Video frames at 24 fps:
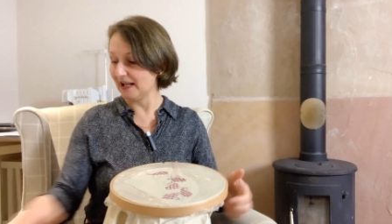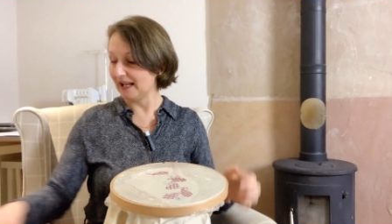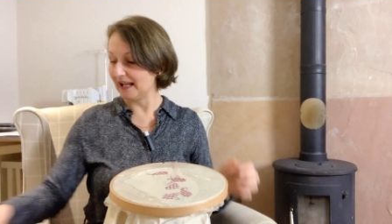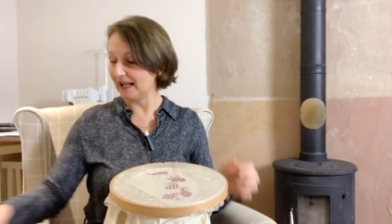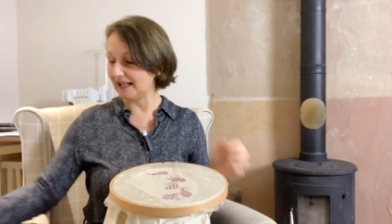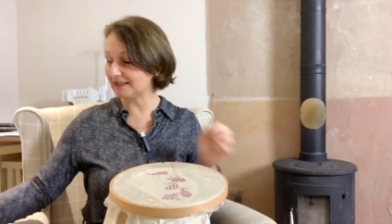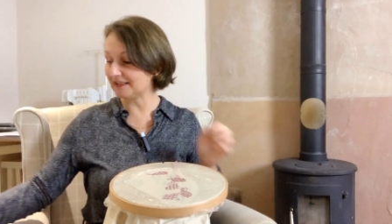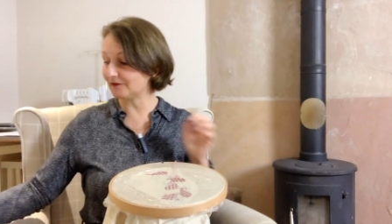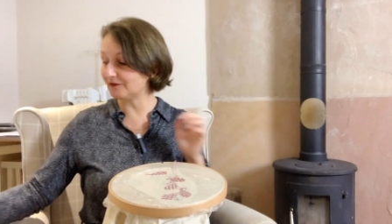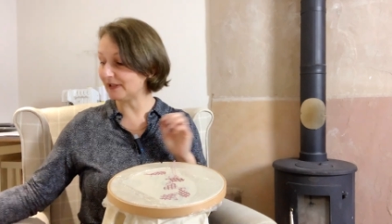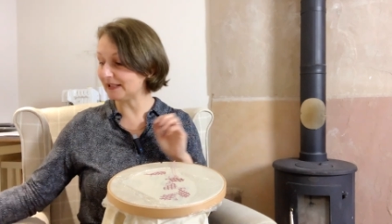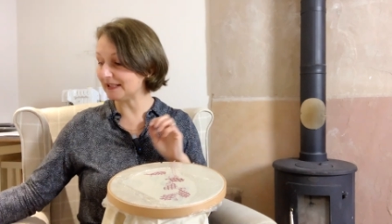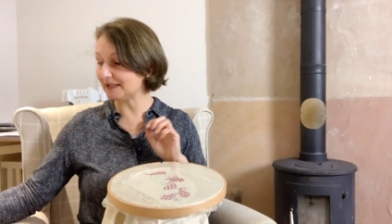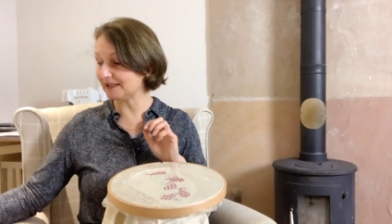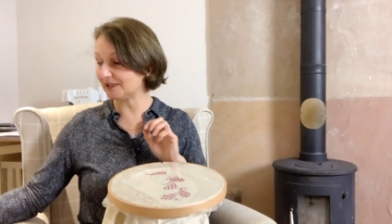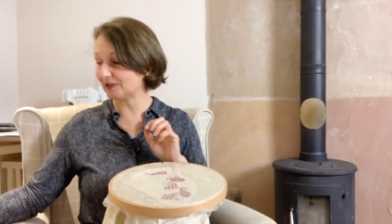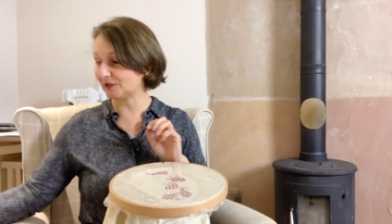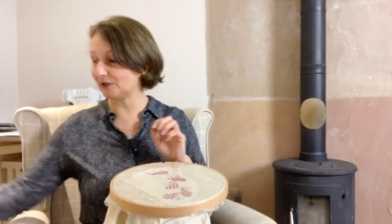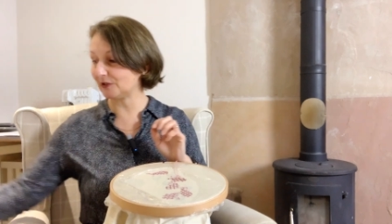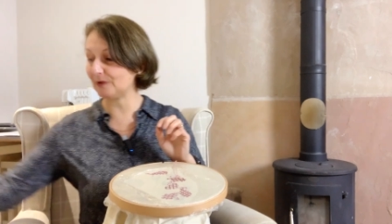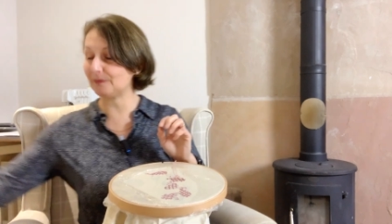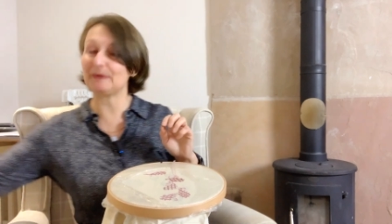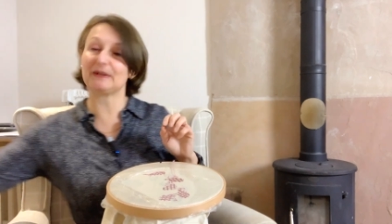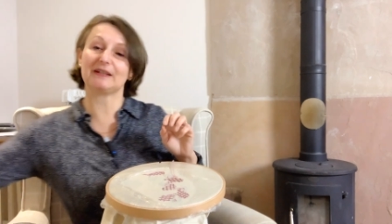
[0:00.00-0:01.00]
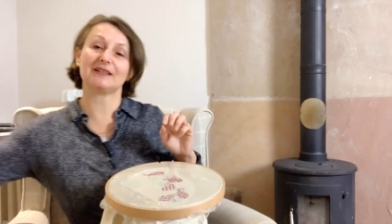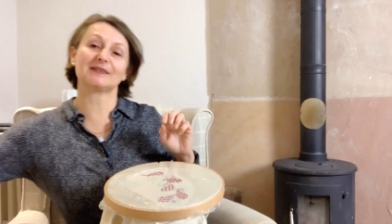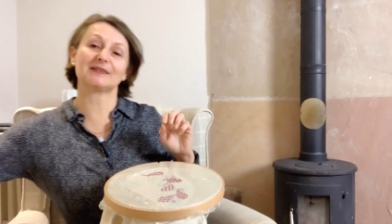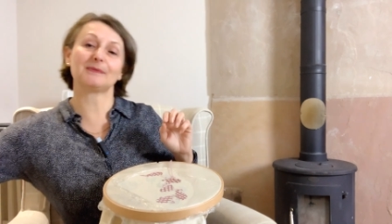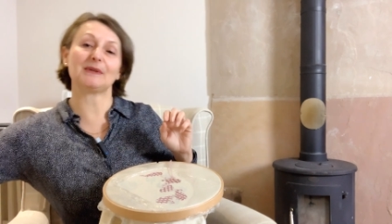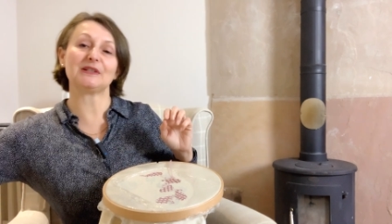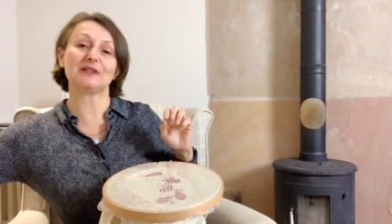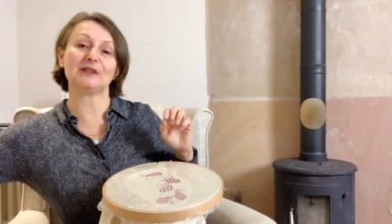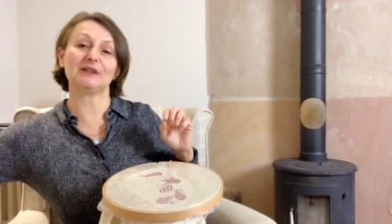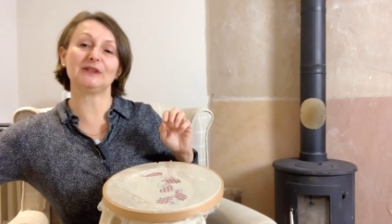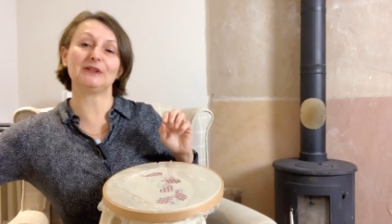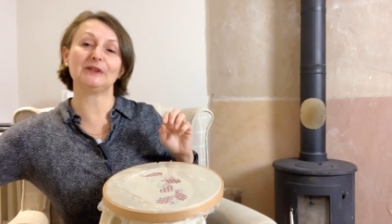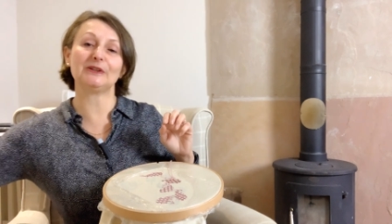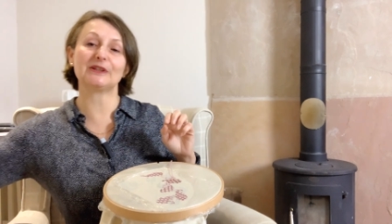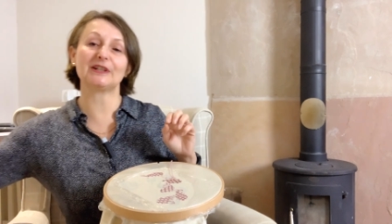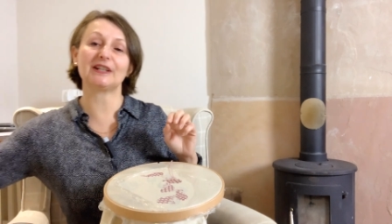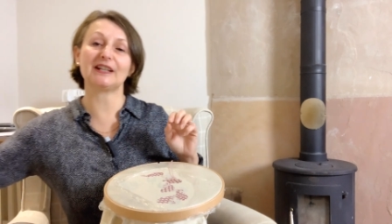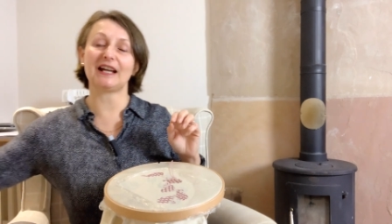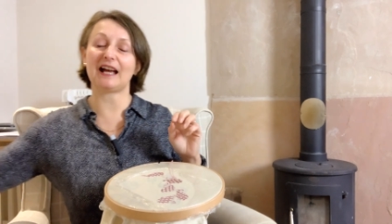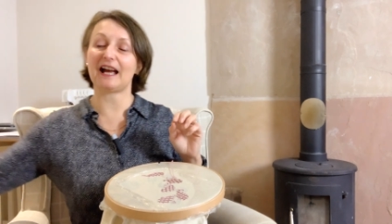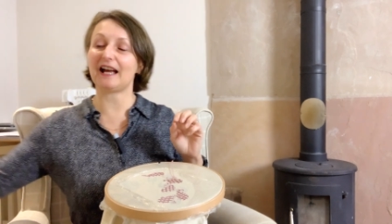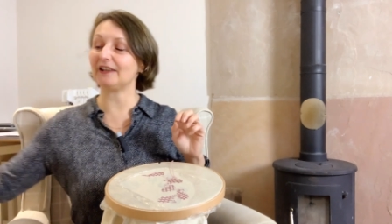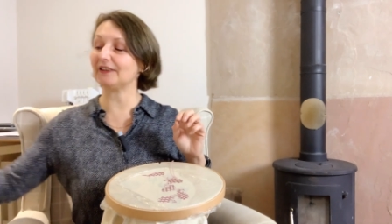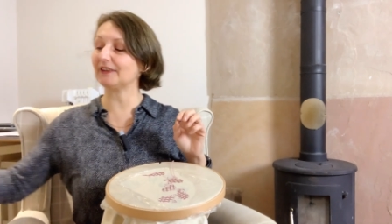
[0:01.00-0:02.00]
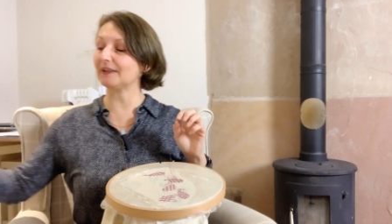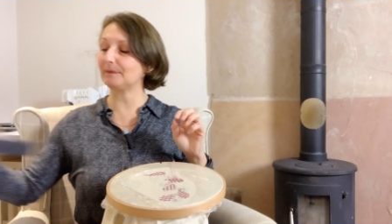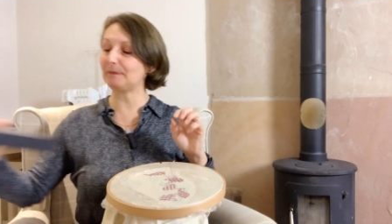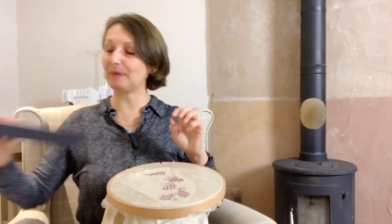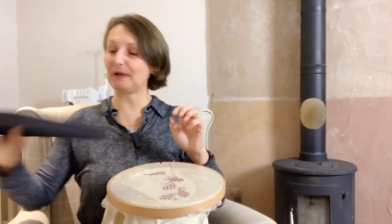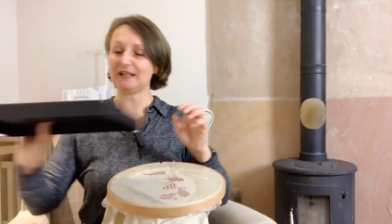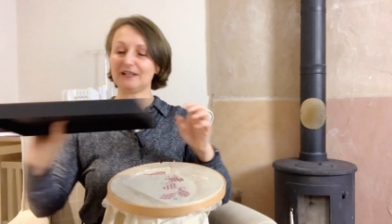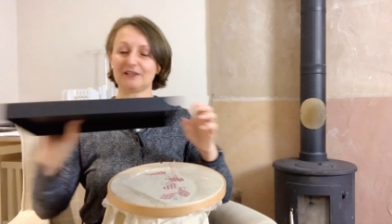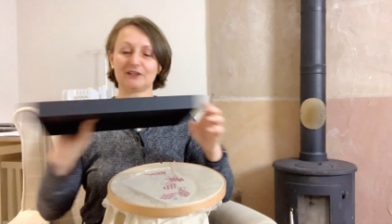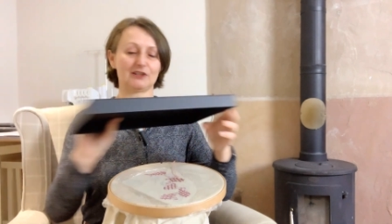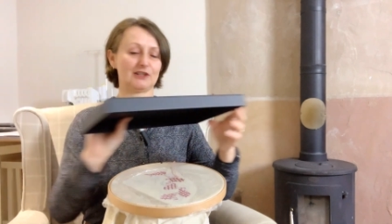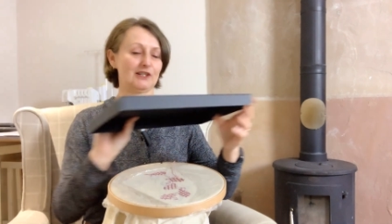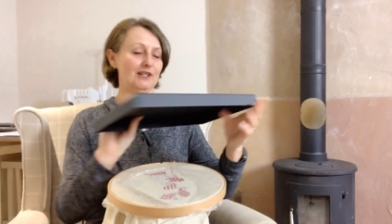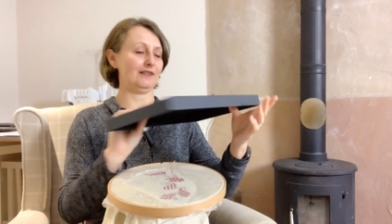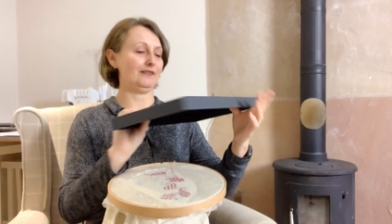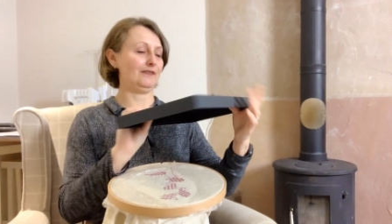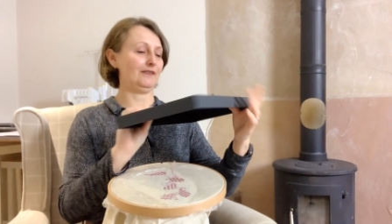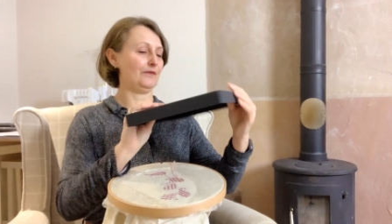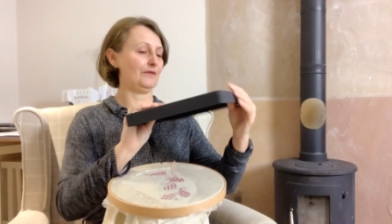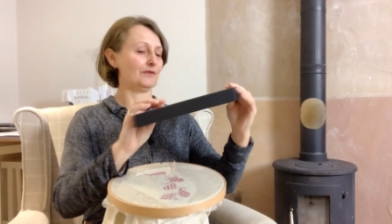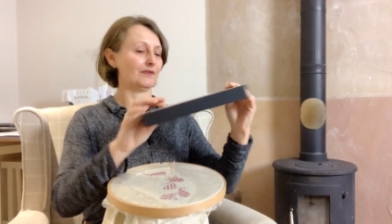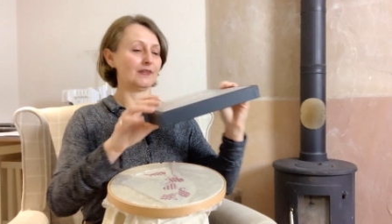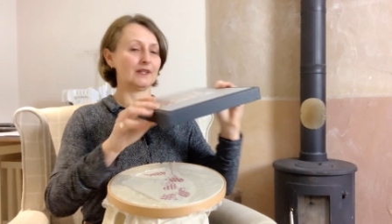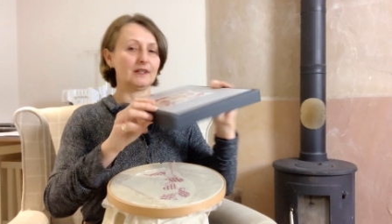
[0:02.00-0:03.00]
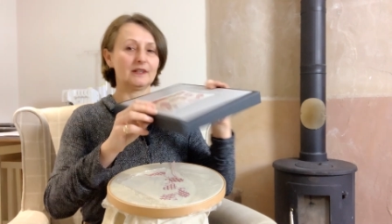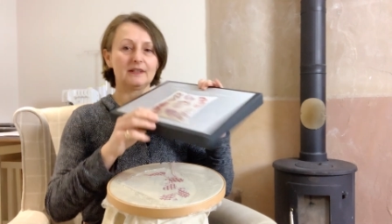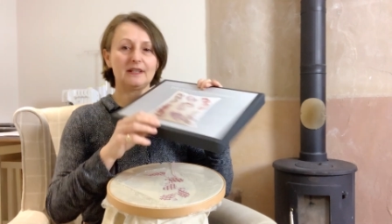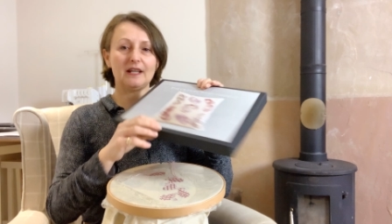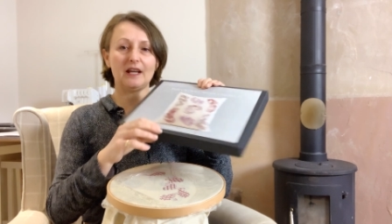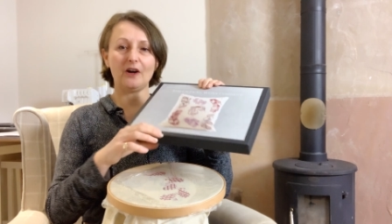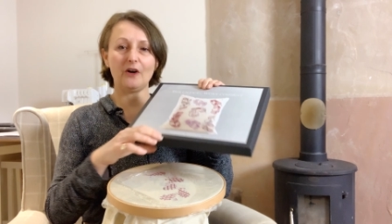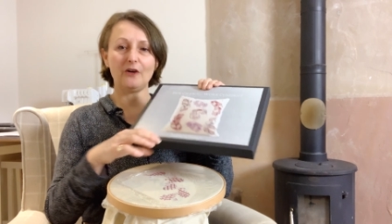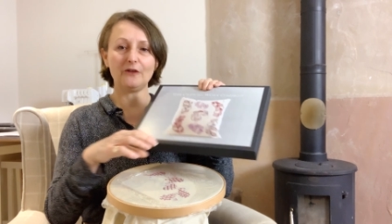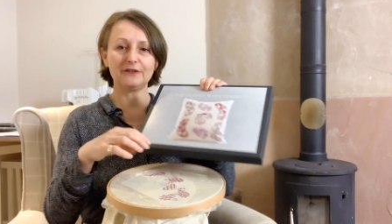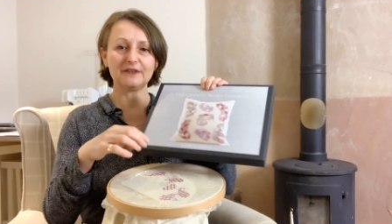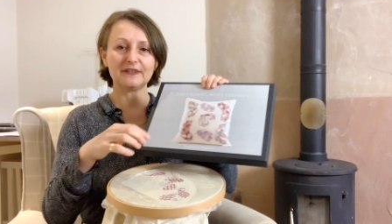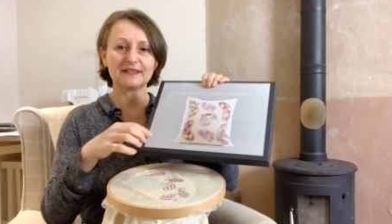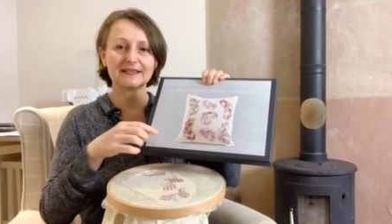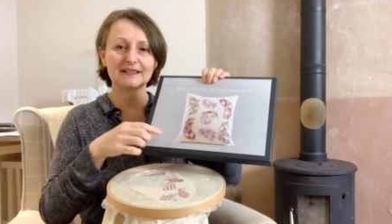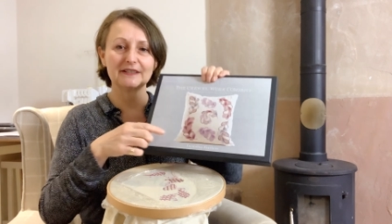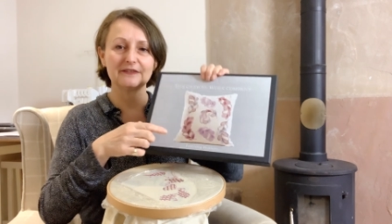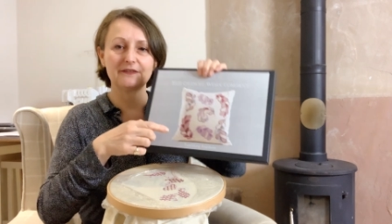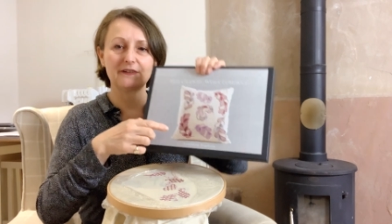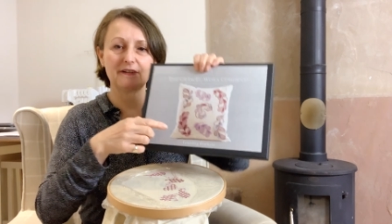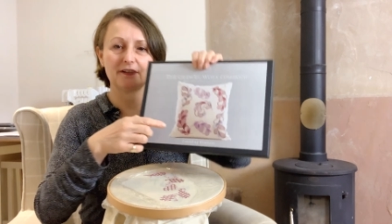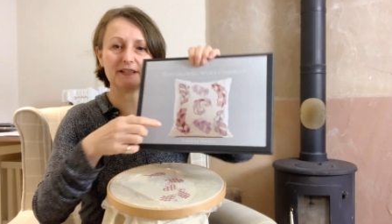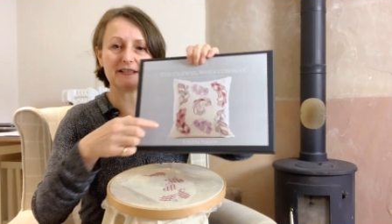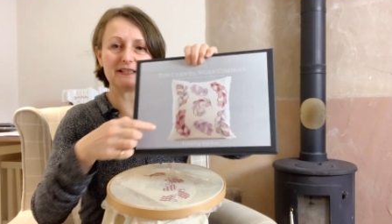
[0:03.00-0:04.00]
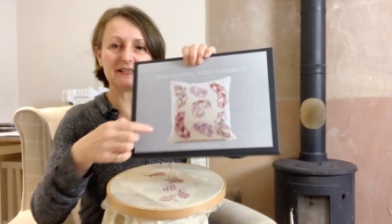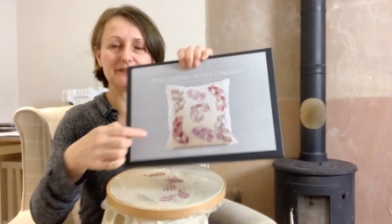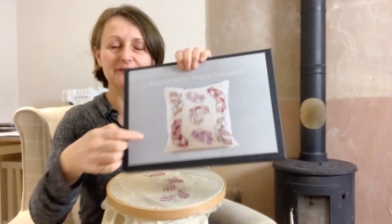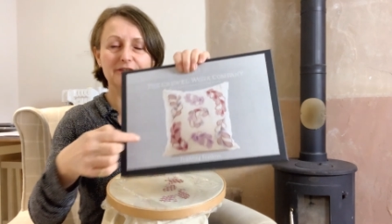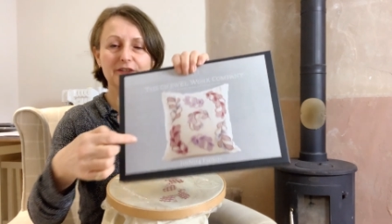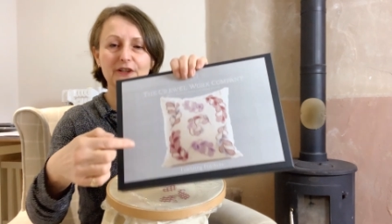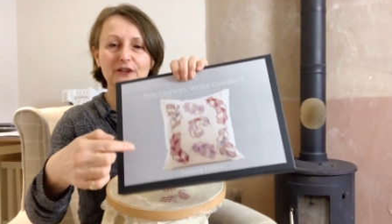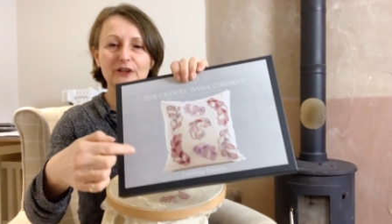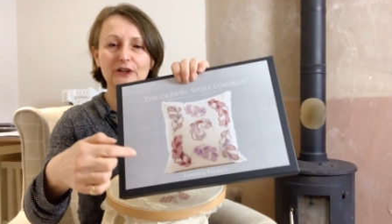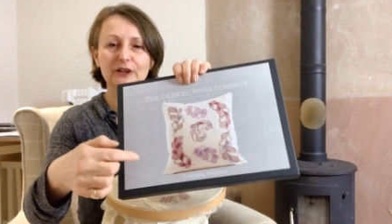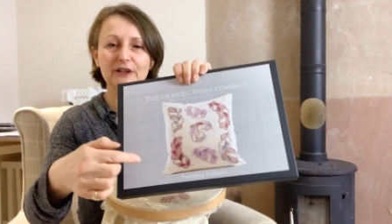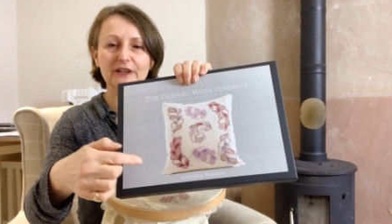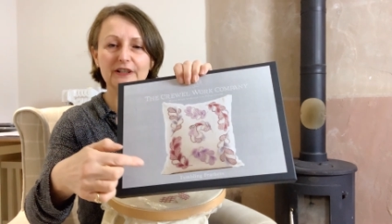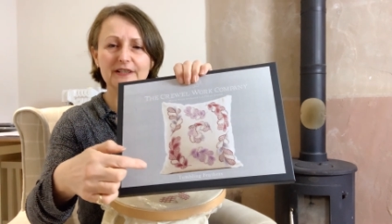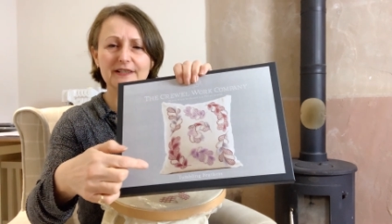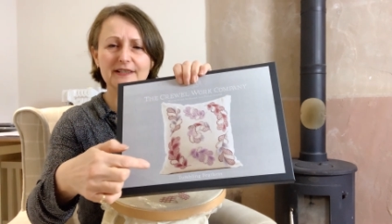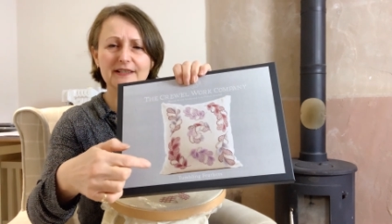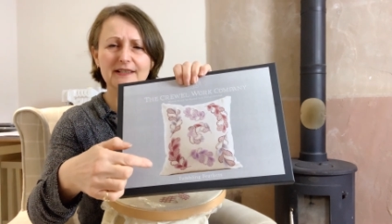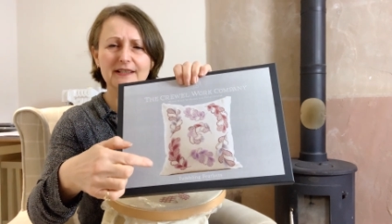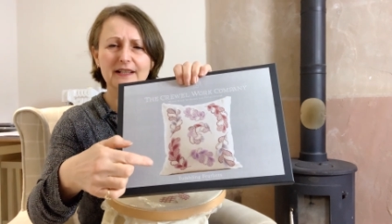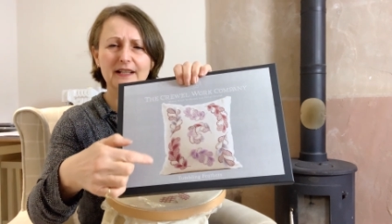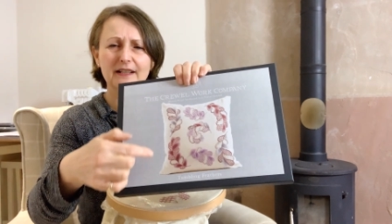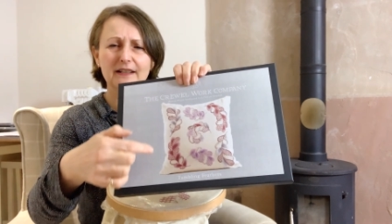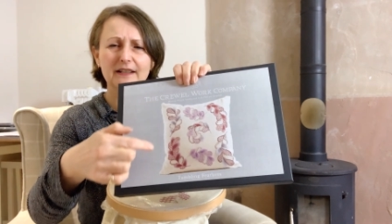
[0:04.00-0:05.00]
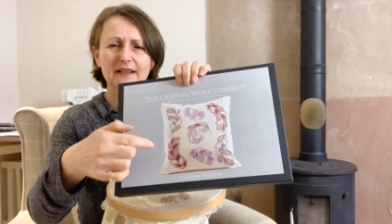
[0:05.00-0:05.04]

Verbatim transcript: It's really stupid because when you look at the picture, they're obviously very different colours.